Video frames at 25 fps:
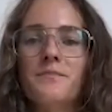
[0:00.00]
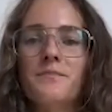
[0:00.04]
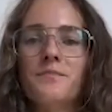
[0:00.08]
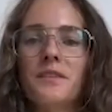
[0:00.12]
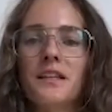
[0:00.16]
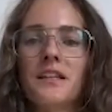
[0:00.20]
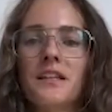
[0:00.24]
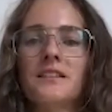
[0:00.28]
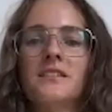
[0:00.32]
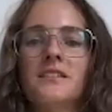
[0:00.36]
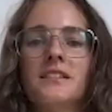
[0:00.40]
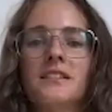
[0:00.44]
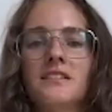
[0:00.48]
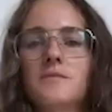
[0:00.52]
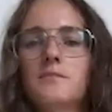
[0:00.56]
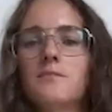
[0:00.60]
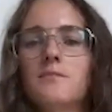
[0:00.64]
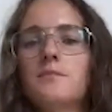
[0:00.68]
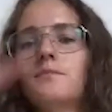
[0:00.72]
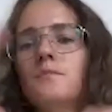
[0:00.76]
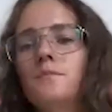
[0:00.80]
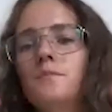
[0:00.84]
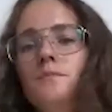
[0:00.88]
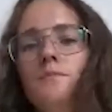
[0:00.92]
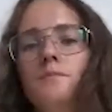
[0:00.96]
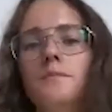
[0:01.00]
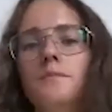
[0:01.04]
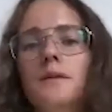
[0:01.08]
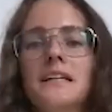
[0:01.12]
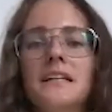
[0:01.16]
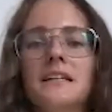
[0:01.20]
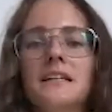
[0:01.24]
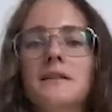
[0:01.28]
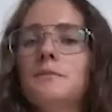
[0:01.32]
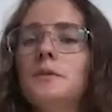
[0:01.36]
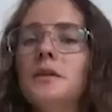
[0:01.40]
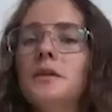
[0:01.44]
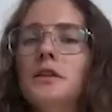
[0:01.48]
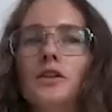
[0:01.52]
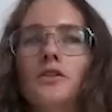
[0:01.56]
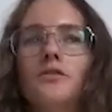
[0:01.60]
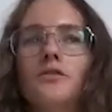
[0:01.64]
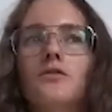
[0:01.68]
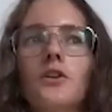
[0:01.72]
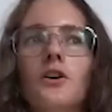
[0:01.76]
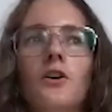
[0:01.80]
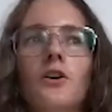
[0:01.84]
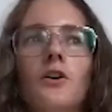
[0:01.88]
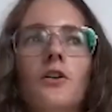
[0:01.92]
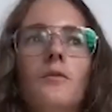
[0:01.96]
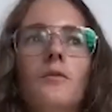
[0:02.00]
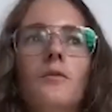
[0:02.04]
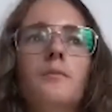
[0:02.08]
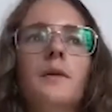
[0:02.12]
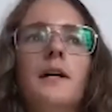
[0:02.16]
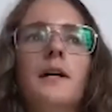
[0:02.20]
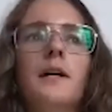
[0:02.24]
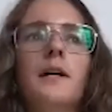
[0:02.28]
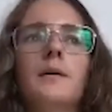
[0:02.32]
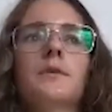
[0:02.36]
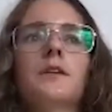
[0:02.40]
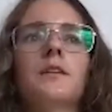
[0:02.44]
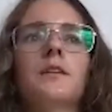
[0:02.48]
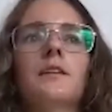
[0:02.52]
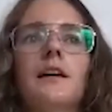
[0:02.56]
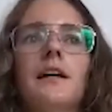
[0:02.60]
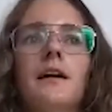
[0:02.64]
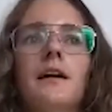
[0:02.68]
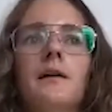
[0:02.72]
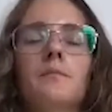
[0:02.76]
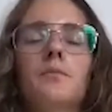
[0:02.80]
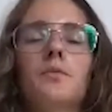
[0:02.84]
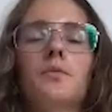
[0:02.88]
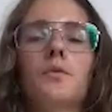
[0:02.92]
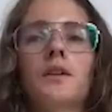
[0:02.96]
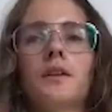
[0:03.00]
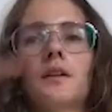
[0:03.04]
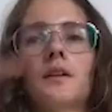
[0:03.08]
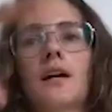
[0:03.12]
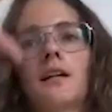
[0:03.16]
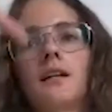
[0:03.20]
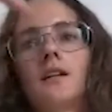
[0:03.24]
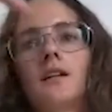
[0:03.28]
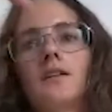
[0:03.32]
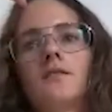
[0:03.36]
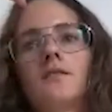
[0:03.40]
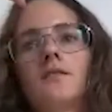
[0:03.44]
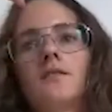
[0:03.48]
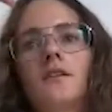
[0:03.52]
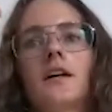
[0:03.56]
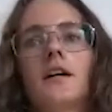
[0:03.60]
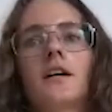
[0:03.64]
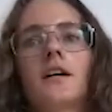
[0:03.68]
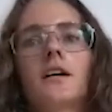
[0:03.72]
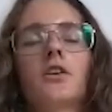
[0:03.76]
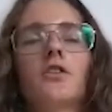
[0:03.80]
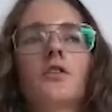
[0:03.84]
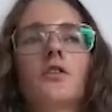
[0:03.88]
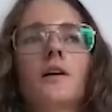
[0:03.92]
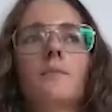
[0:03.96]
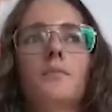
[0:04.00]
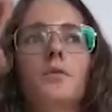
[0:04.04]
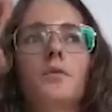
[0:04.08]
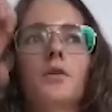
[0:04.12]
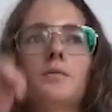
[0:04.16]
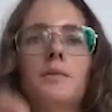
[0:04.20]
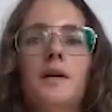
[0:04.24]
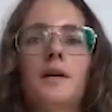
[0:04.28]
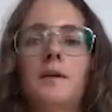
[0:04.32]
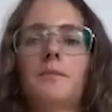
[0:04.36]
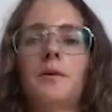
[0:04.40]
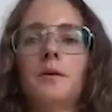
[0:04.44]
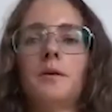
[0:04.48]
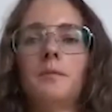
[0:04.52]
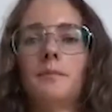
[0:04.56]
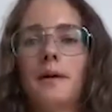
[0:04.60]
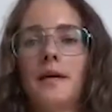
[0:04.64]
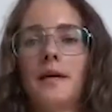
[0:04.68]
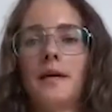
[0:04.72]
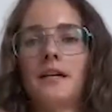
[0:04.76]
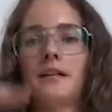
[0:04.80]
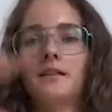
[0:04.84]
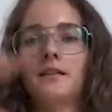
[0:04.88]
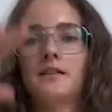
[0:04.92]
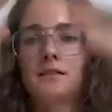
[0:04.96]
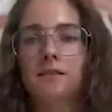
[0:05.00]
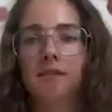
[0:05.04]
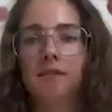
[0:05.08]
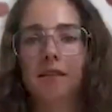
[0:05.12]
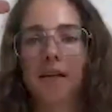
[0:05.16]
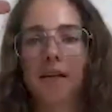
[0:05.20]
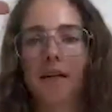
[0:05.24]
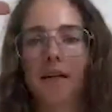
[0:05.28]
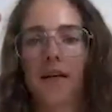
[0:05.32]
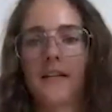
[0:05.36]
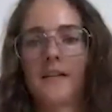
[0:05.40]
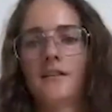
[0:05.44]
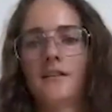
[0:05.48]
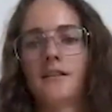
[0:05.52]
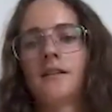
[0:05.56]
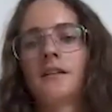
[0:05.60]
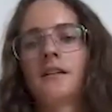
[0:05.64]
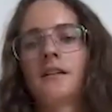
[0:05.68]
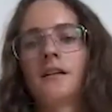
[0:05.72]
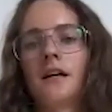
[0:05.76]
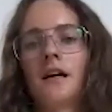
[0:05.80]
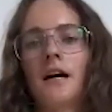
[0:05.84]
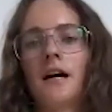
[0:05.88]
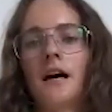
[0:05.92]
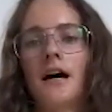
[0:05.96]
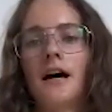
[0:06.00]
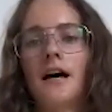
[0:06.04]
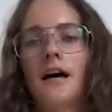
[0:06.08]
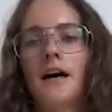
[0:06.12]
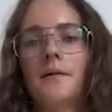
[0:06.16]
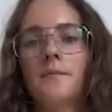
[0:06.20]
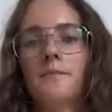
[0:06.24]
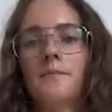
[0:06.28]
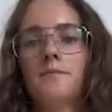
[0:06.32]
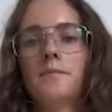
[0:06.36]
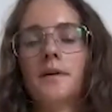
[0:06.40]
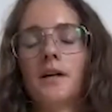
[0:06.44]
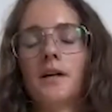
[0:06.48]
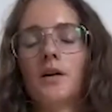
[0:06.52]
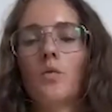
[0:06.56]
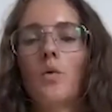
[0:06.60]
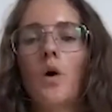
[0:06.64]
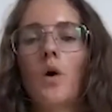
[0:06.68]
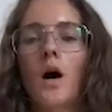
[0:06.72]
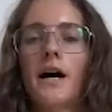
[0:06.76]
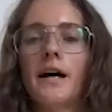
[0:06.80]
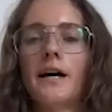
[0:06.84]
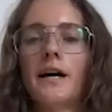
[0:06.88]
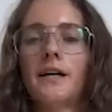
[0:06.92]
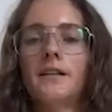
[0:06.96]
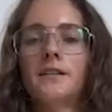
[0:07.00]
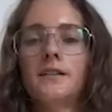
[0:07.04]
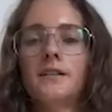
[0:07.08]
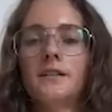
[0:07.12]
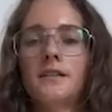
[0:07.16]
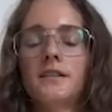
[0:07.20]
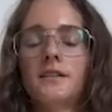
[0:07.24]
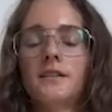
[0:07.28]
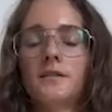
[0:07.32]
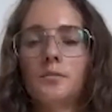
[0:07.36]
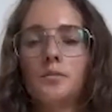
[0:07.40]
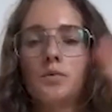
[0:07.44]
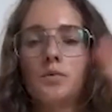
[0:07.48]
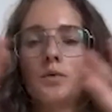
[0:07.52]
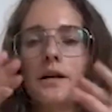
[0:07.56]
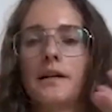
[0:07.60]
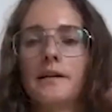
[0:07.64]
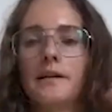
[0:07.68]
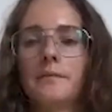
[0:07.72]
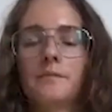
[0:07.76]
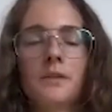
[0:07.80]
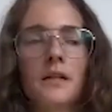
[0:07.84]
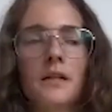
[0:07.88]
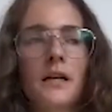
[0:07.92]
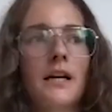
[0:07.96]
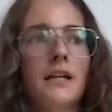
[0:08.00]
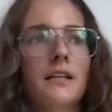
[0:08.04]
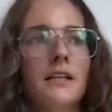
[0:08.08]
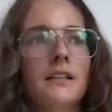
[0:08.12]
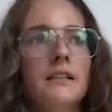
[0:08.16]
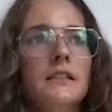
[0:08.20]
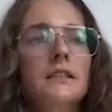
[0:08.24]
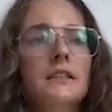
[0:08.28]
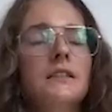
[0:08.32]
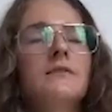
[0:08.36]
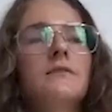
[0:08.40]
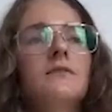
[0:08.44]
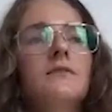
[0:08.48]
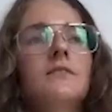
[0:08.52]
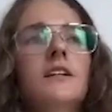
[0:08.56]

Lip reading: It's this big, beautiful paper lamp with kind of a crumpled paper base and big, wide brim, kind of.